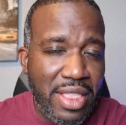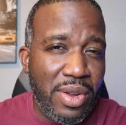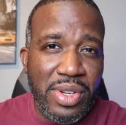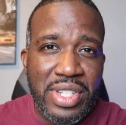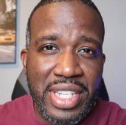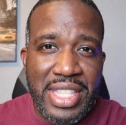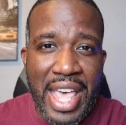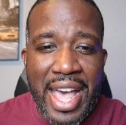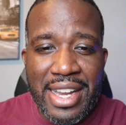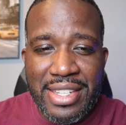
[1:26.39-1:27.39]
Thought it was just
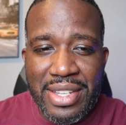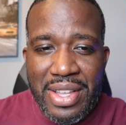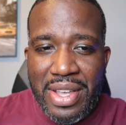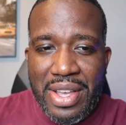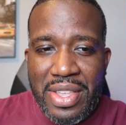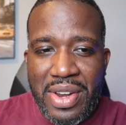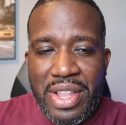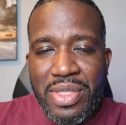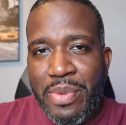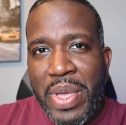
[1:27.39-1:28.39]
that, you know,
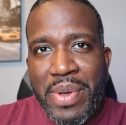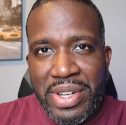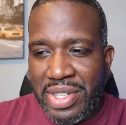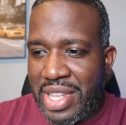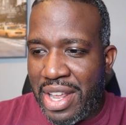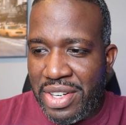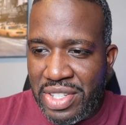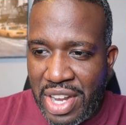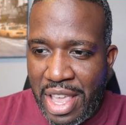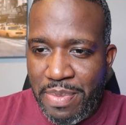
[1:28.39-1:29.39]
I thought maybe I was just out of
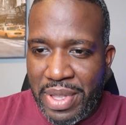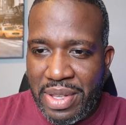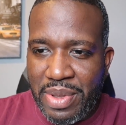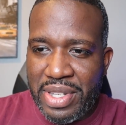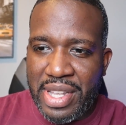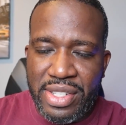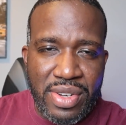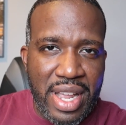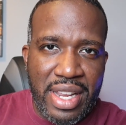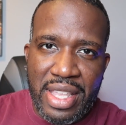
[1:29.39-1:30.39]
shape because I was
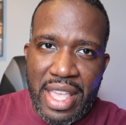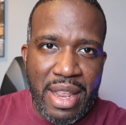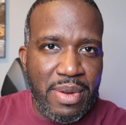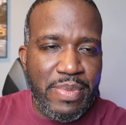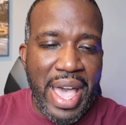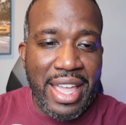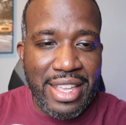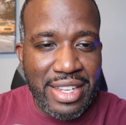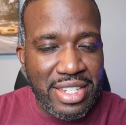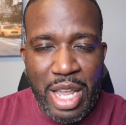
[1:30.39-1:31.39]
trying to get back
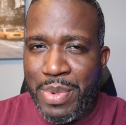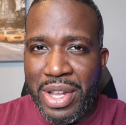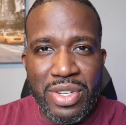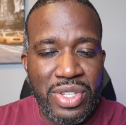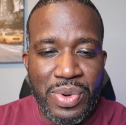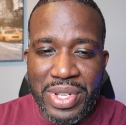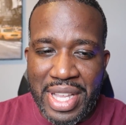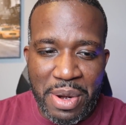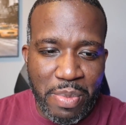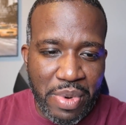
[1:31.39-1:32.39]
into shape and I was just always
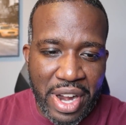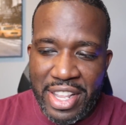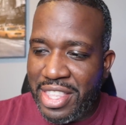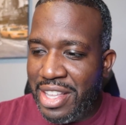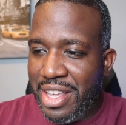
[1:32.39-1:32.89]
out of breath.